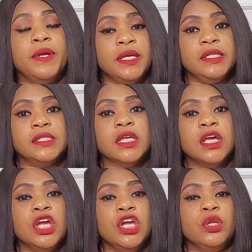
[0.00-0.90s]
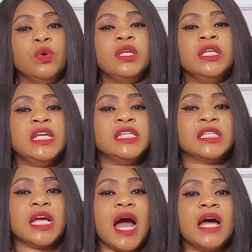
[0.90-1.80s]
Peace. You know,
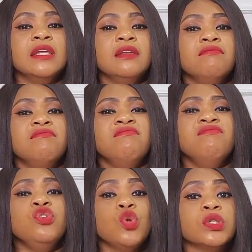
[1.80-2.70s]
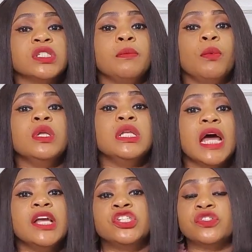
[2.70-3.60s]
these are notable
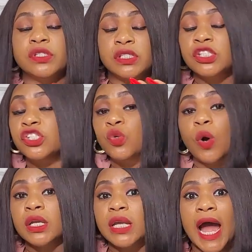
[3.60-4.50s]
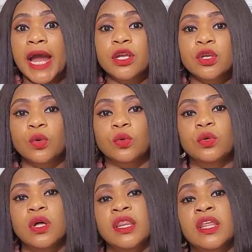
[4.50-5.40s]
Nigerians that you and I
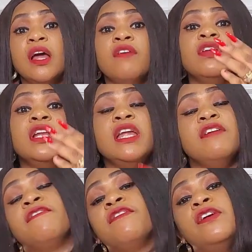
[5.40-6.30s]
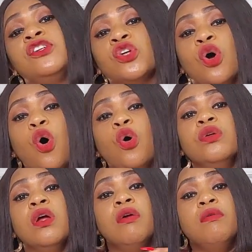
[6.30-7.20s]
know that have leveraged
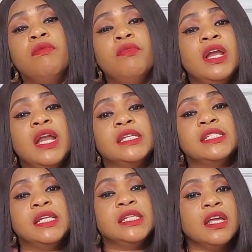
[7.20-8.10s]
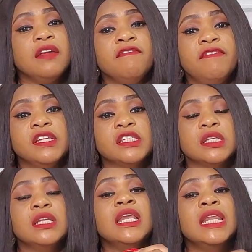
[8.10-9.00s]
on real estate
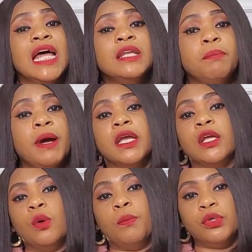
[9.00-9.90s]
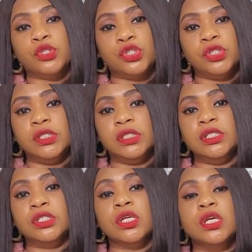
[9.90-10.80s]
investing, land banking
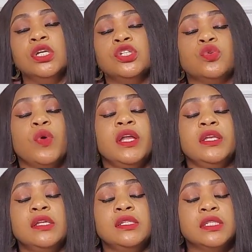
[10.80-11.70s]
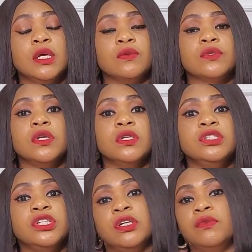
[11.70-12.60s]
opportunities to end NSL's
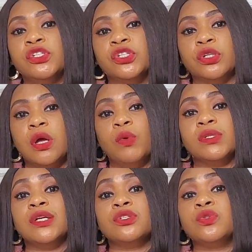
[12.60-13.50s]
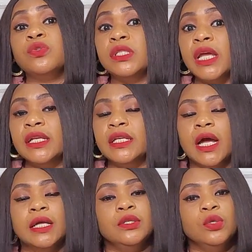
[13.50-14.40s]
generational wealth. And today
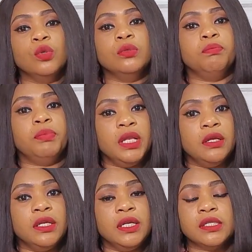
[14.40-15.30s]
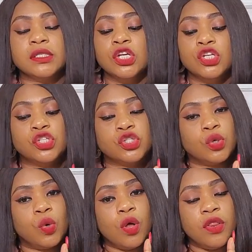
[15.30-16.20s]
they are known billionaires.
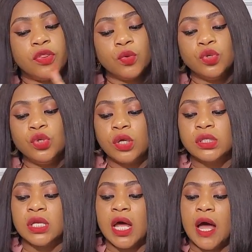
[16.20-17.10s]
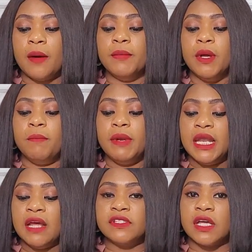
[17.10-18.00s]
So do not um, be
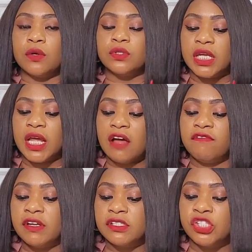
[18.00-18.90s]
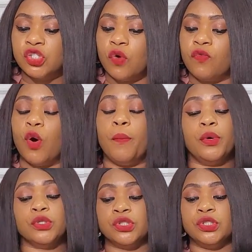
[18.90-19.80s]
left out. Take advantage of
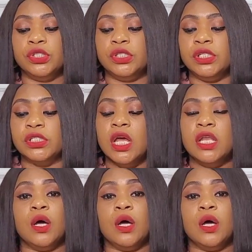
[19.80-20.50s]
opportunities.